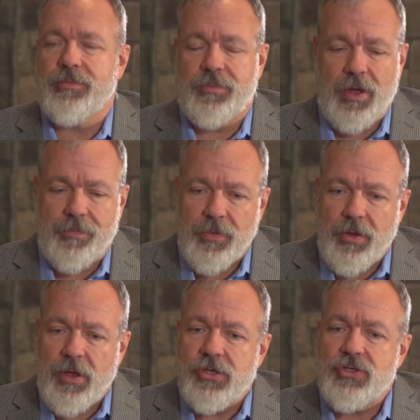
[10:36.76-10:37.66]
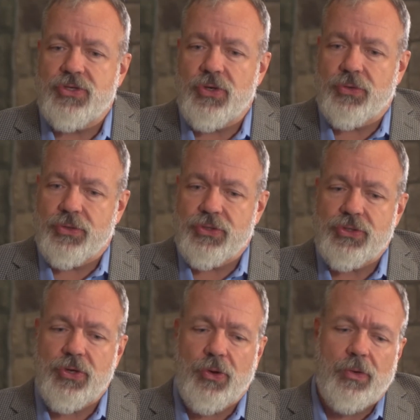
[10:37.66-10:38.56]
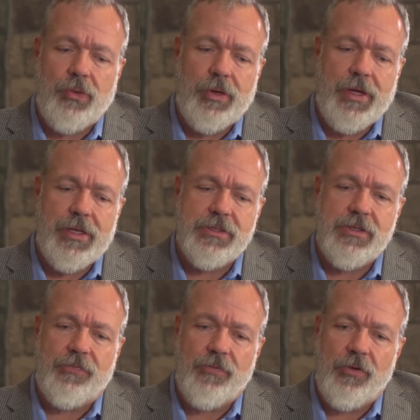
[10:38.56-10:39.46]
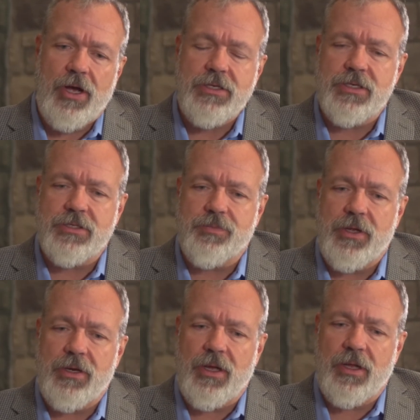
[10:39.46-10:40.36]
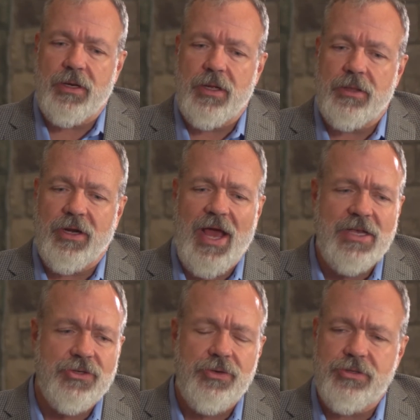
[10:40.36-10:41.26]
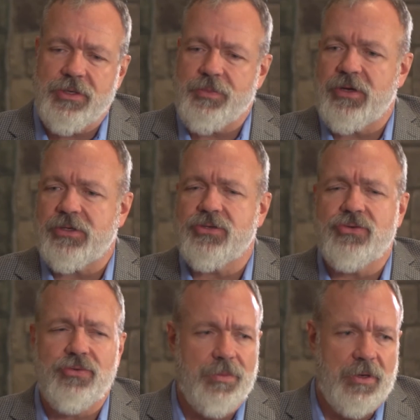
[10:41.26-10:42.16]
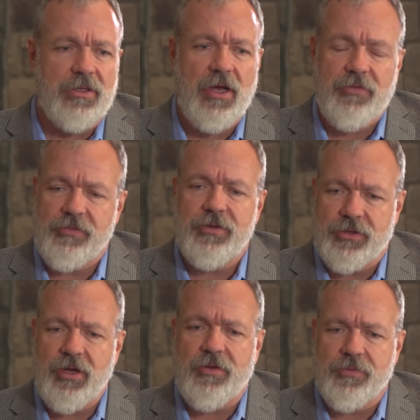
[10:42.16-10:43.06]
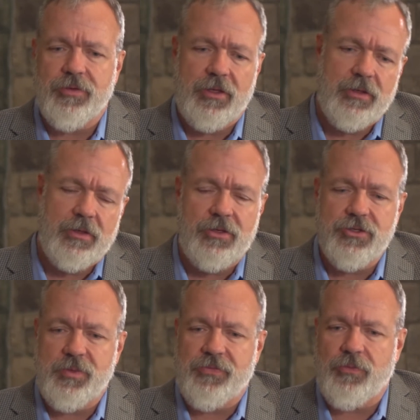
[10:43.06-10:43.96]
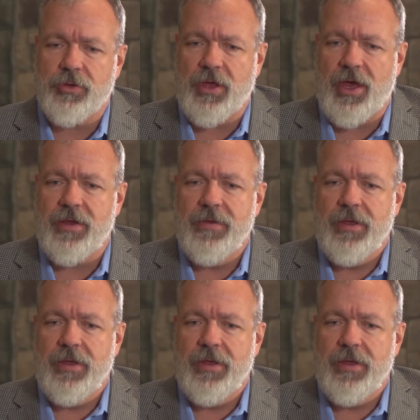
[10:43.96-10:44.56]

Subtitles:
Yeah. So it's, for us, it's been, and the last 2 years have been extremely tough, even tougher than the years before that.